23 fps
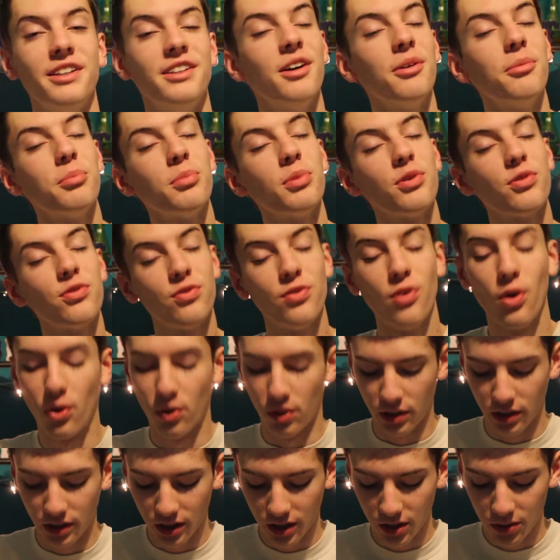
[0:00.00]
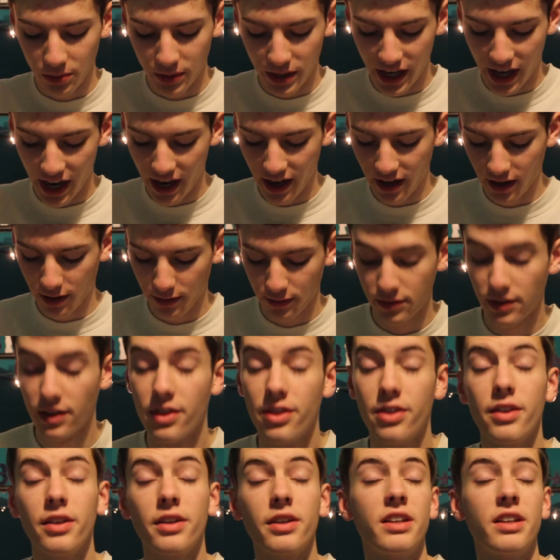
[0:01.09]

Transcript: Number four, we have the